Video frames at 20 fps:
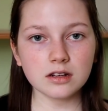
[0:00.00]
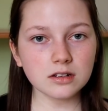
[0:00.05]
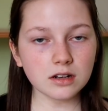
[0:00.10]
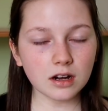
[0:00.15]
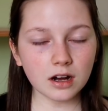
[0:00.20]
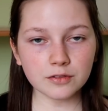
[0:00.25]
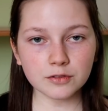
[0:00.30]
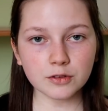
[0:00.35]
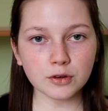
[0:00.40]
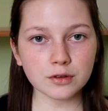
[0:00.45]

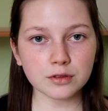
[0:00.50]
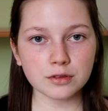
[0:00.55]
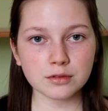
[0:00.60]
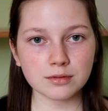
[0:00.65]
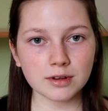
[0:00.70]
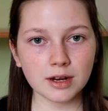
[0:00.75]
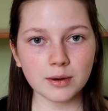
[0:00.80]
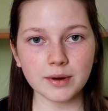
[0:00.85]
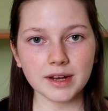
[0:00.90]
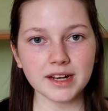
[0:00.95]
I've got
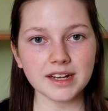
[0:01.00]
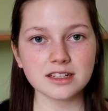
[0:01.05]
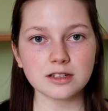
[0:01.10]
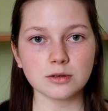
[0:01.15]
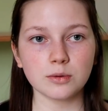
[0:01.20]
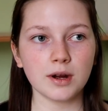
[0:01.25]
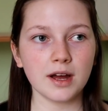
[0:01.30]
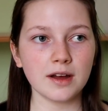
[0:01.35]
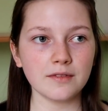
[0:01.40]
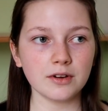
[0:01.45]
3 weeks
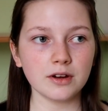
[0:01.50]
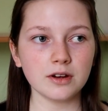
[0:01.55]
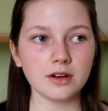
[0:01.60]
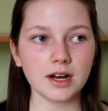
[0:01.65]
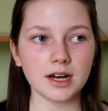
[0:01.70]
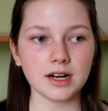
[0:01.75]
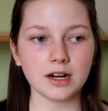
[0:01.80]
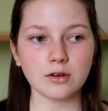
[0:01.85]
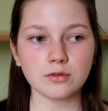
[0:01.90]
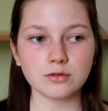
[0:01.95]
or whatever,
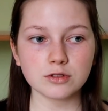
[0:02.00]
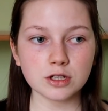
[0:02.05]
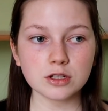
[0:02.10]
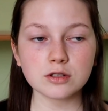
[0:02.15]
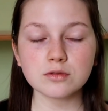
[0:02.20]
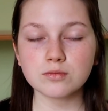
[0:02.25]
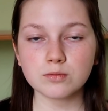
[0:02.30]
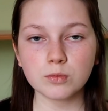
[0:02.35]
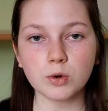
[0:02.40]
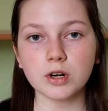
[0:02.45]
and I
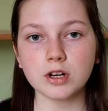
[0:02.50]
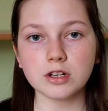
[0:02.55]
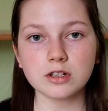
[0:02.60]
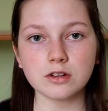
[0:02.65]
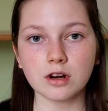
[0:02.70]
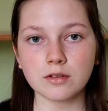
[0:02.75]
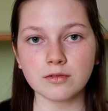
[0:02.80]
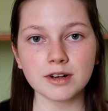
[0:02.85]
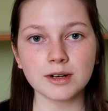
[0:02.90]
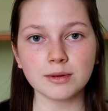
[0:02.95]

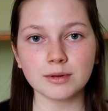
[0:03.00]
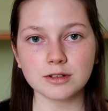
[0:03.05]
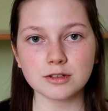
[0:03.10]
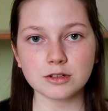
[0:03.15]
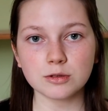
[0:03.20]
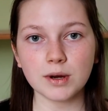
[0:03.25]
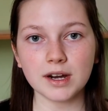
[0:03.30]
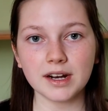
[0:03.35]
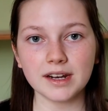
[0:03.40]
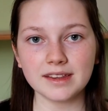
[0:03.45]
really want to
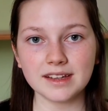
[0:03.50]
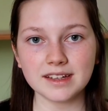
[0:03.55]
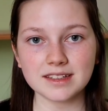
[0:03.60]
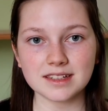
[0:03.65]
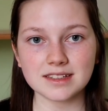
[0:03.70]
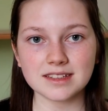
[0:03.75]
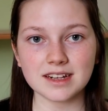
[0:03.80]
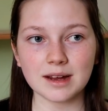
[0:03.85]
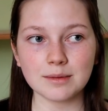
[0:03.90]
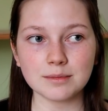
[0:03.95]
do well in these
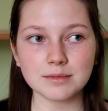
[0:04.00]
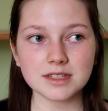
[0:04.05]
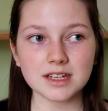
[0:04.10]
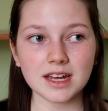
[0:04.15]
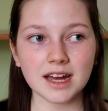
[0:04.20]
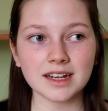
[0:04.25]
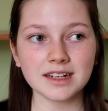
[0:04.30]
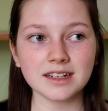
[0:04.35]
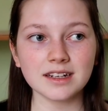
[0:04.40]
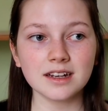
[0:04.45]
exams.
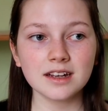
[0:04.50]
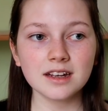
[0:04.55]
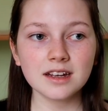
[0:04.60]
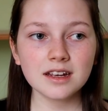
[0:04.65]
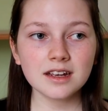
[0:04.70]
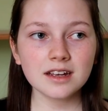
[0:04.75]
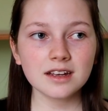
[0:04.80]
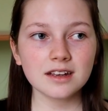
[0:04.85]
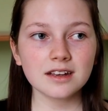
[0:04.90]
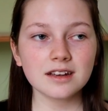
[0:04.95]
And
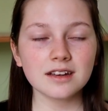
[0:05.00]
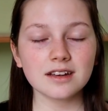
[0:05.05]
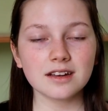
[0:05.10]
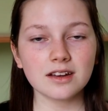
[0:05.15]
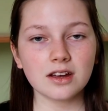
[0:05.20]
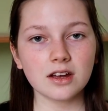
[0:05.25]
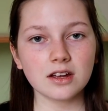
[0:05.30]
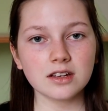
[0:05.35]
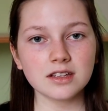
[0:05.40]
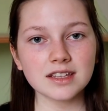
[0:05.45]

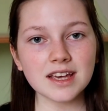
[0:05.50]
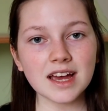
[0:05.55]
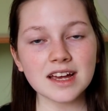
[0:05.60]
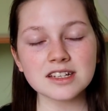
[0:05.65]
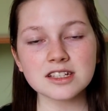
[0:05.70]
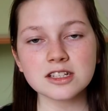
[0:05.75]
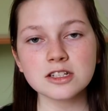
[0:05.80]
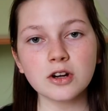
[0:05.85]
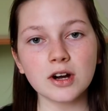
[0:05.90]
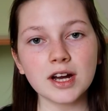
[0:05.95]

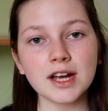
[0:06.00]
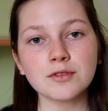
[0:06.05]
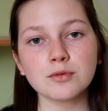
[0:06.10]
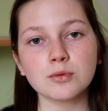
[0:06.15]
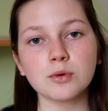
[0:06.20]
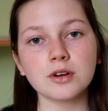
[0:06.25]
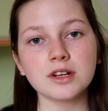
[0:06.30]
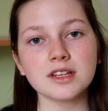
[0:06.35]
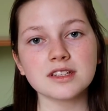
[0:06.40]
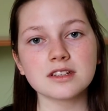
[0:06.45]
yes, not
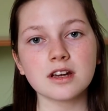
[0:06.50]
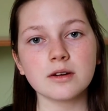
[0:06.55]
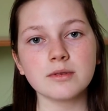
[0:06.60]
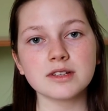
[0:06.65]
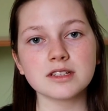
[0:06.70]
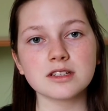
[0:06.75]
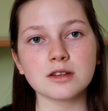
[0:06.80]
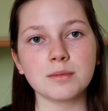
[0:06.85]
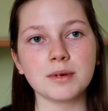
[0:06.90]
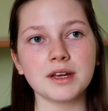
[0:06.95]
everyone is
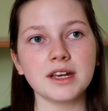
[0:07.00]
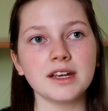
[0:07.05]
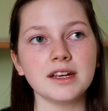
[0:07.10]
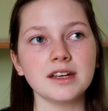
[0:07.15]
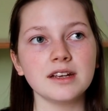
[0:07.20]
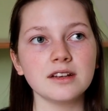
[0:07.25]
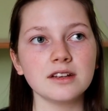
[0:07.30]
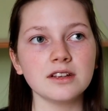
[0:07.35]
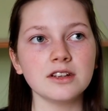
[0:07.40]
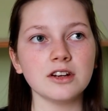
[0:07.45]
going to
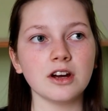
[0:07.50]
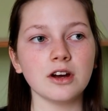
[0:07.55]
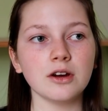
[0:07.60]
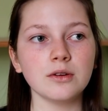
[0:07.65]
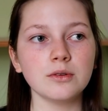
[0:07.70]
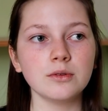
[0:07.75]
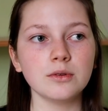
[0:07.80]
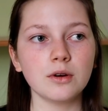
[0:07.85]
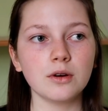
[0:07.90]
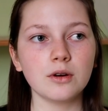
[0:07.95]
be, you
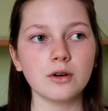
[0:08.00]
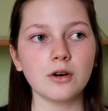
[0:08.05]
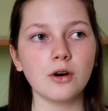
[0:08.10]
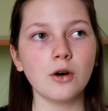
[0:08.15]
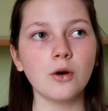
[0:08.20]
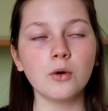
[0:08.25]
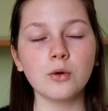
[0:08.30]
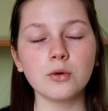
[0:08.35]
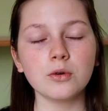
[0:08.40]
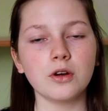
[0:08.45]
know,
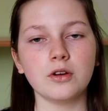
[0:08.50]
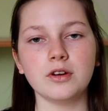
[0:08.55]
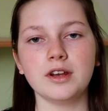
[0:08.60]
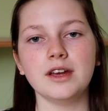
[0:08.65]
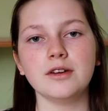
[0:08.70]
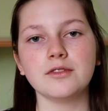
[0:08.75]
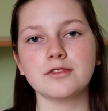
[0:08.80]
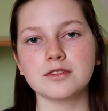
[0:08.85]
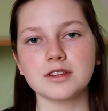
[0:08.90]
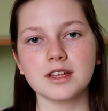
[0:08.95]
all on
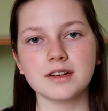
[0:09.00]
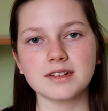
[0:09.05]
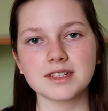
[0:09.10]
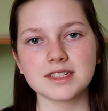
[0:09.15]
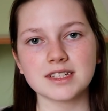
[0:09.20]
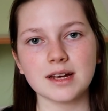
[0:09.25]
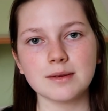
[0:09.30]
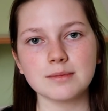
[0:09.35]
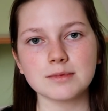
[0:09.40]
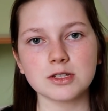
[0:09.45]
it for their
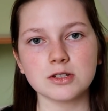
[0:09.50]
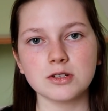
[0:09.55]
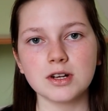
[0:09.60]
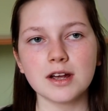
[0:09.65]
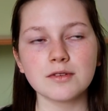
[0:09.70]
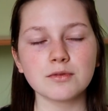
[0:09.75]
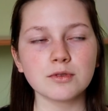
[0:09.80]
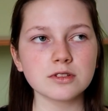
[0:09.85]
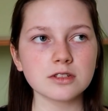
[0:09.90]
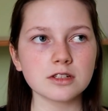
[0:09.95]
exams, and not
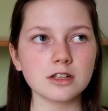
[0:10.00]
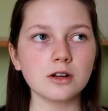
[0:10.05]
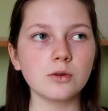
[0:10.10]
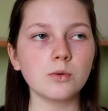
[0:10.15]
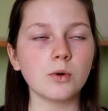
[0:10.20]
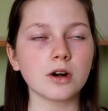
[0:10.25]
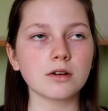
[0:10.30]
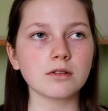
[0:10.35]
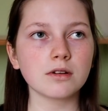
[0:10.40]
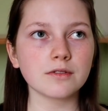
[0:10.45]
everyone's going to
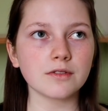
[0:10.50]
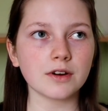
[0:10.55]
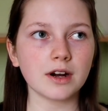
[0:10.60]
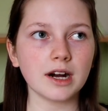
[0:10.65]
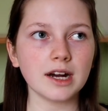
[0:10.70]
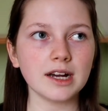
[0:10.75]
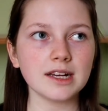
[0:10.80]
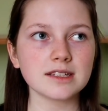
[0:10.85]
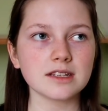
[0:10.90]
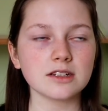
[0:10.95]
want to
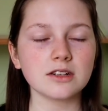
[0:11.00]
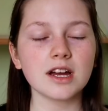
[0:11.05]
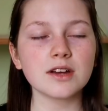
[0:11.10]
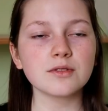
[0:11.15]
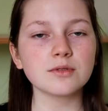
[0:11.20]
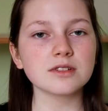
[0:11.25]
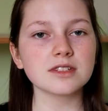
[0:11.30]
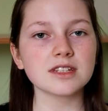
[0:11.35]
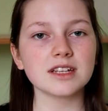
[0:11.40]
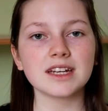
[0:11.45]
revise, and not
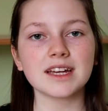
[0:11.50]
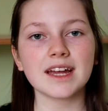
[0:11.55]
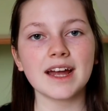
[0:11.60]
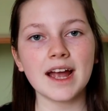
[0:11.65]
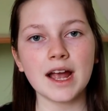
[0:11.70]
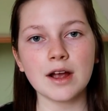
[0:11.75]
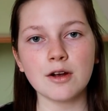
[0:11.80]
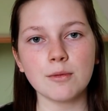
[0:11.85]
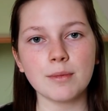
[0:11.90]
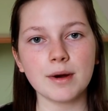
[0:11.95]
everyone's going to
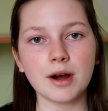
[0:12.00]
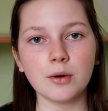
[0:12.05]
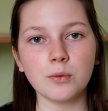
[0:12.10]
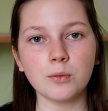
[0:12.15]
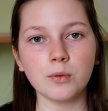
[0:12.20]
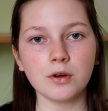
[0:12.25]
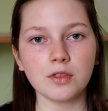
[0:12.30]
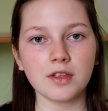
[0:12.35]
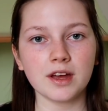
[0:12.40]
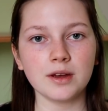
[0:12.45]
care about
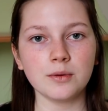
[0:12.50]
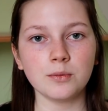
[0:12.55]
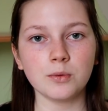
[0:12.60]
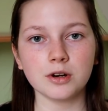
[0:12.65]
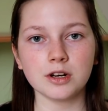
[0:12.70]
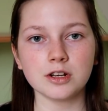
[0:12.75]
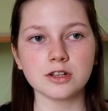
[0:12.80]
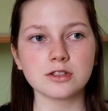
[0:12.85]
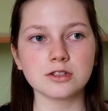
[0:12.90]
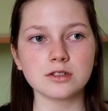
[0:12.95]
what they
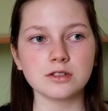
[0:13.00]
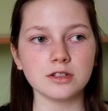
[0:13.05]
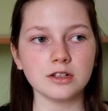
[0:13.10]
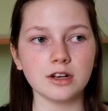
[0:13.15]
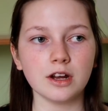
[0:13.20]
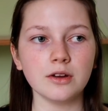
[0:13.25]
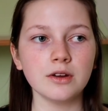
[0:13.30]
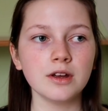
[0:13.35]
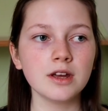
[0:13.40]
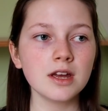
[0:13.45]
want to, you
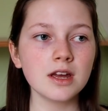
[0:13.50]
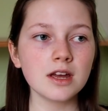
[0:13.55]
know,